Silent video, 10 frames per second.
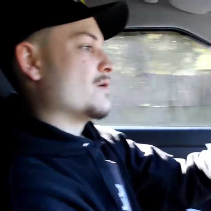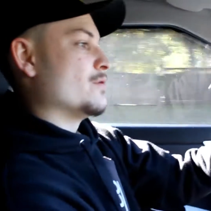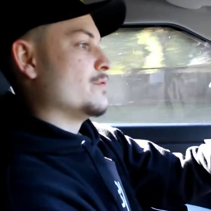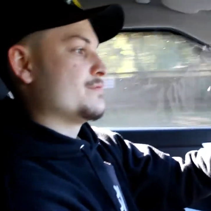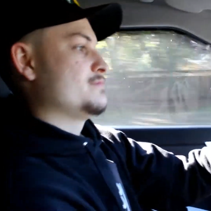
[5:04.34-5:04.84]

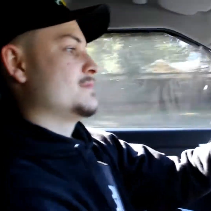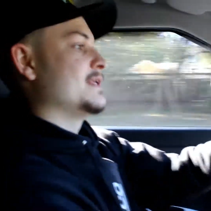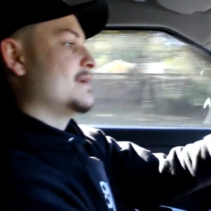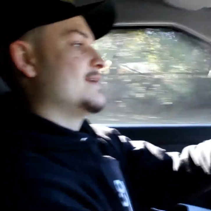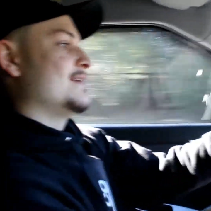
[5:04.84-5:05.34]
know,
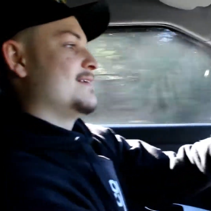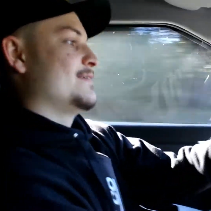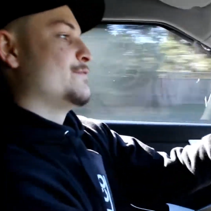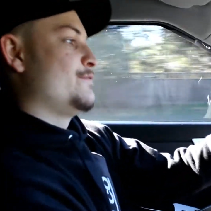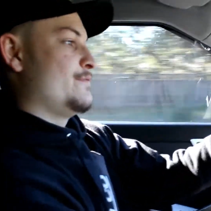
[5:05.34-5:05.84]

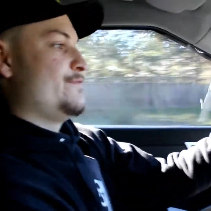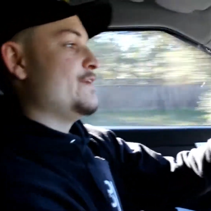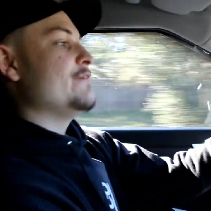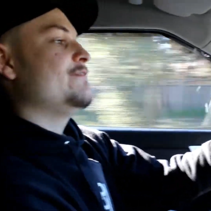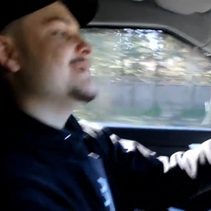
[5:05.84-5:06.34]

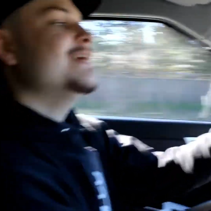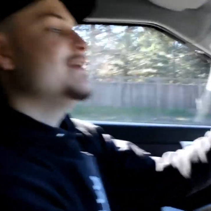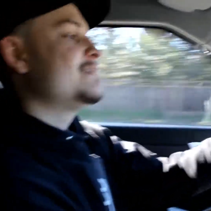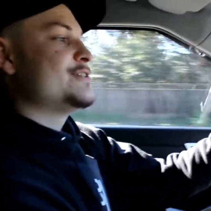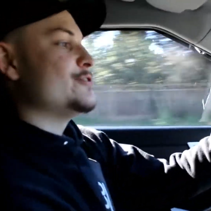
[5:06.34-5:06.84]
50
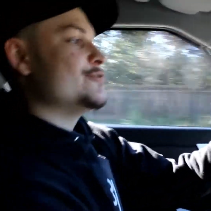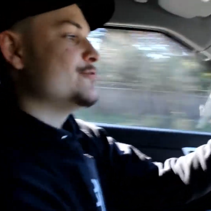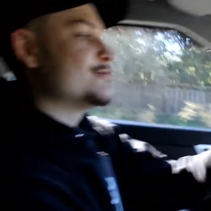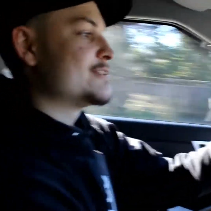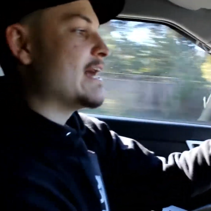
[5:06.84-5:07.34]
to
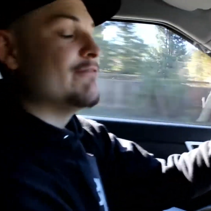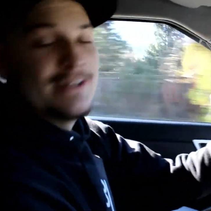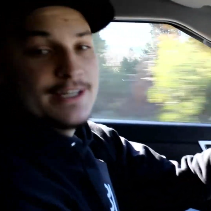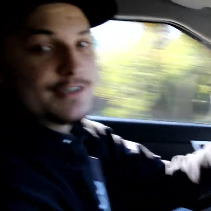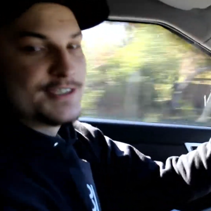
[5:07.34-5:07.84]

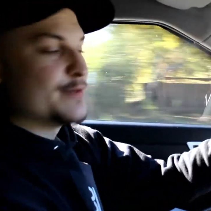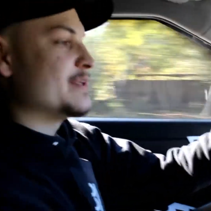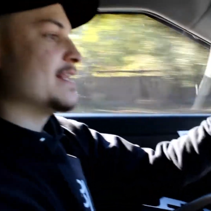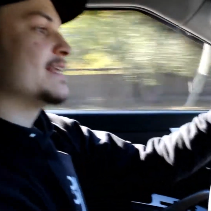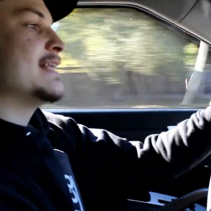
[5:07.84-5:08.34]
70 or something
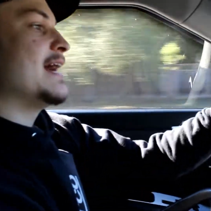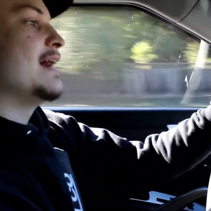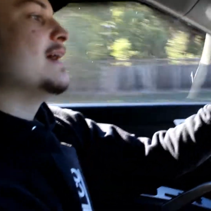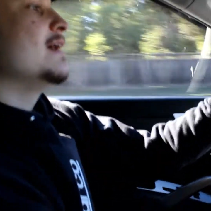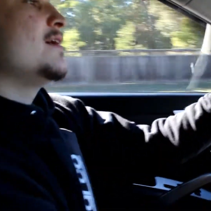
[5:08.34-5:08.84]
like
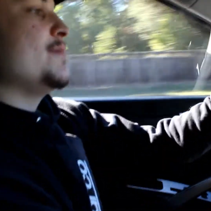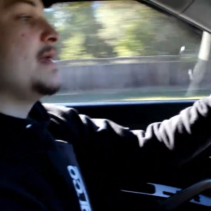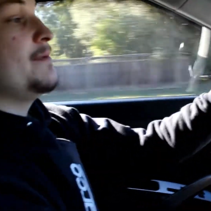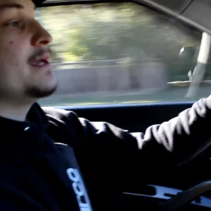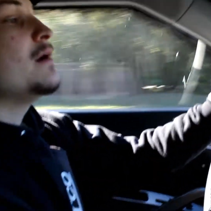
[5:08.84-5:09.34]
that,
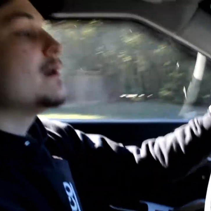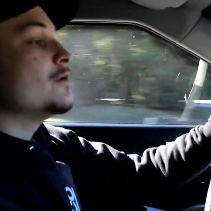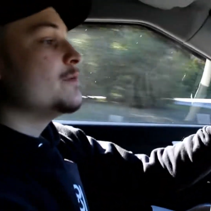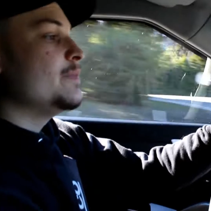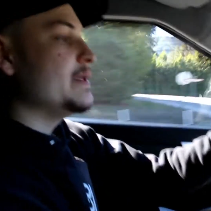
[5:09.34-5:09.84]
maybe it
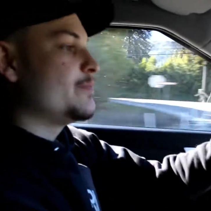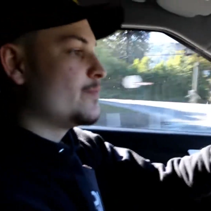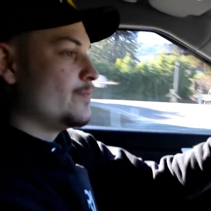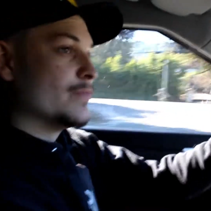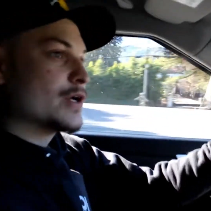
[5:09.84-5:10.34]
would be
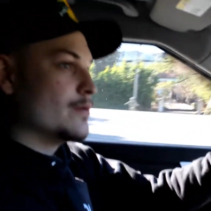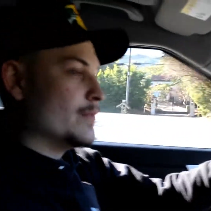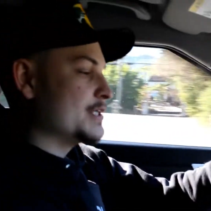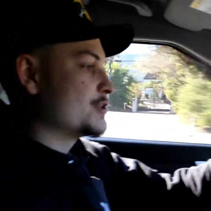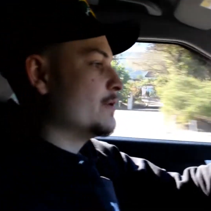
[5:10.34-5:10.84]

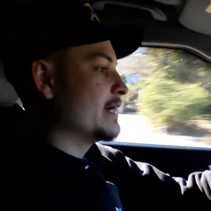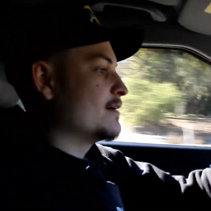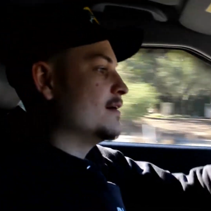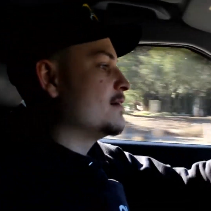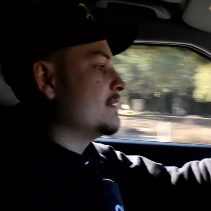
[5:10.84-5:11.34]
much
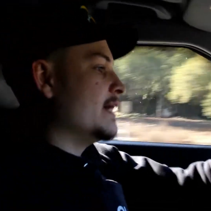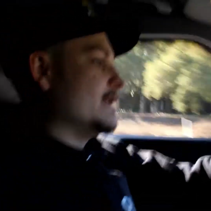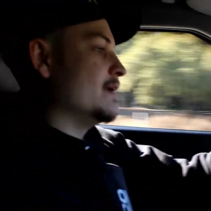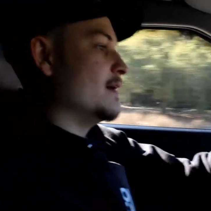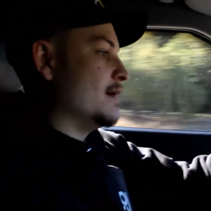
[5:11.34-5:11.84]
quicker than
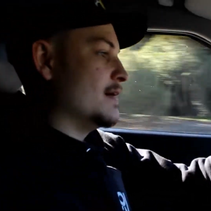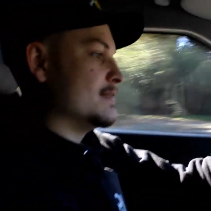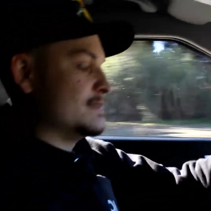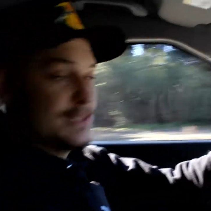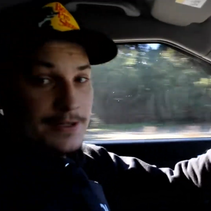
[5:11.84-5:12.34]

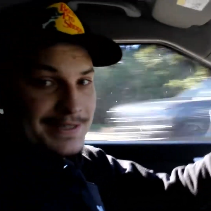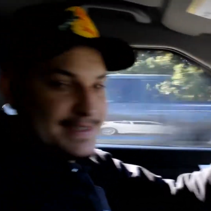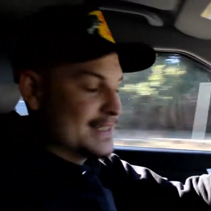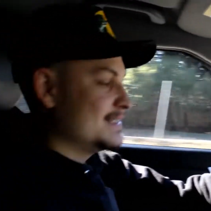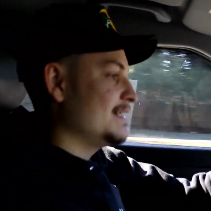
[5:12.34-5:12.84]
0 to
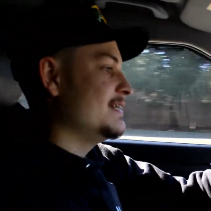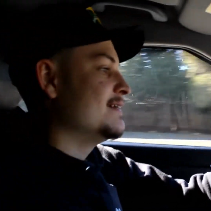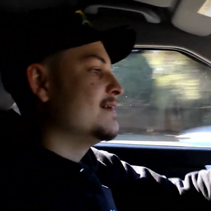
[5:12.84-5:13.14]
60.